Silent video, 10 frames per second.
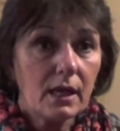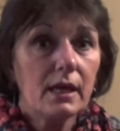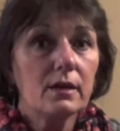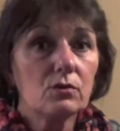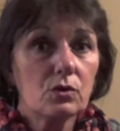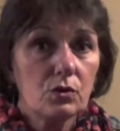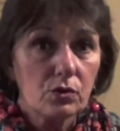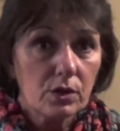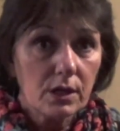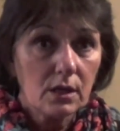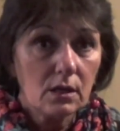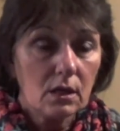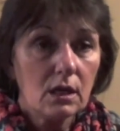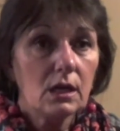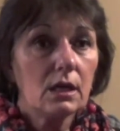it's good,
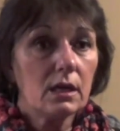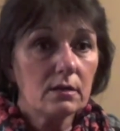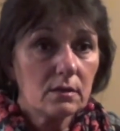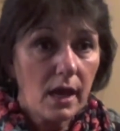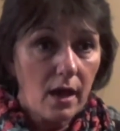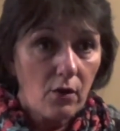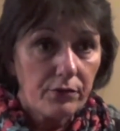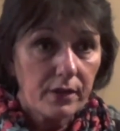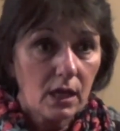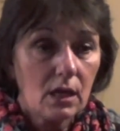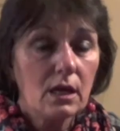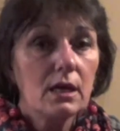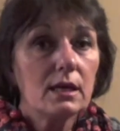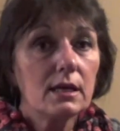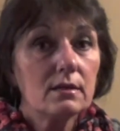it's healthy,
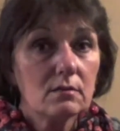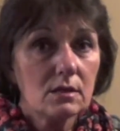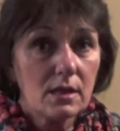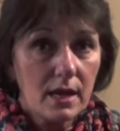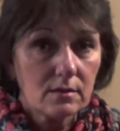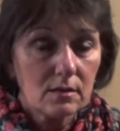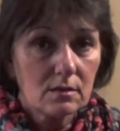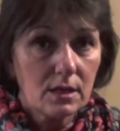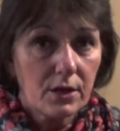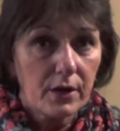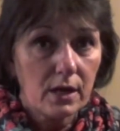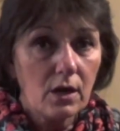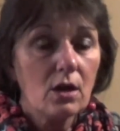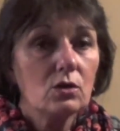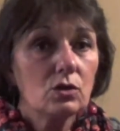it's necessary
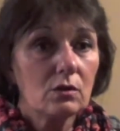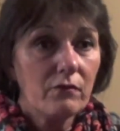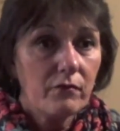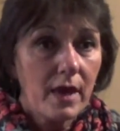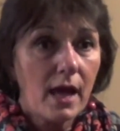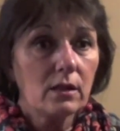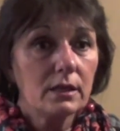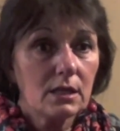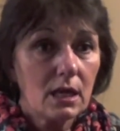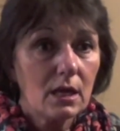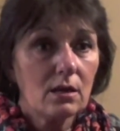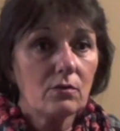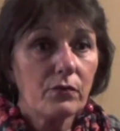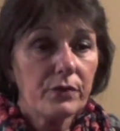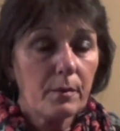to validate
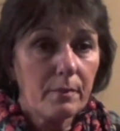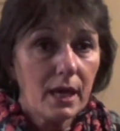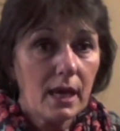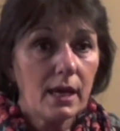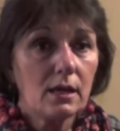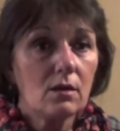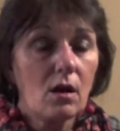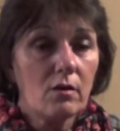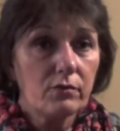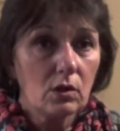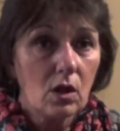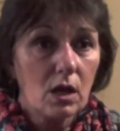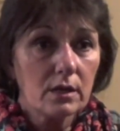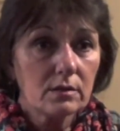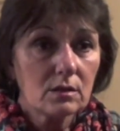the pain of
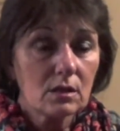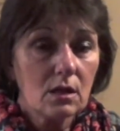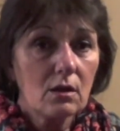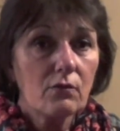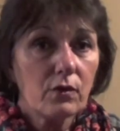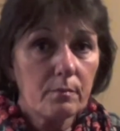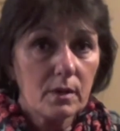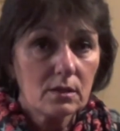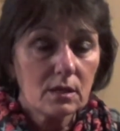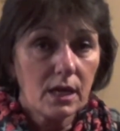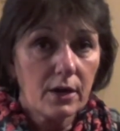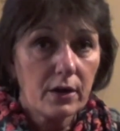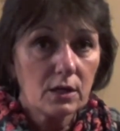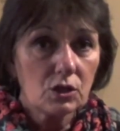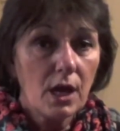loss from
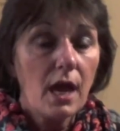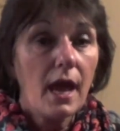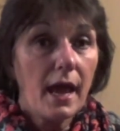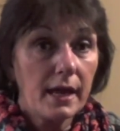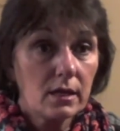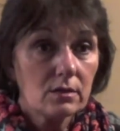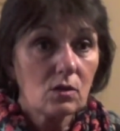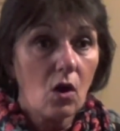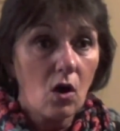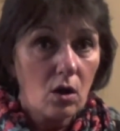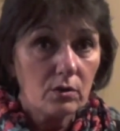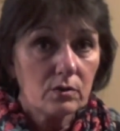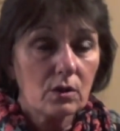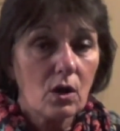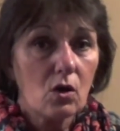miscarriage. And it's
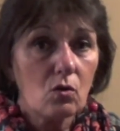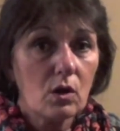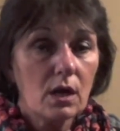also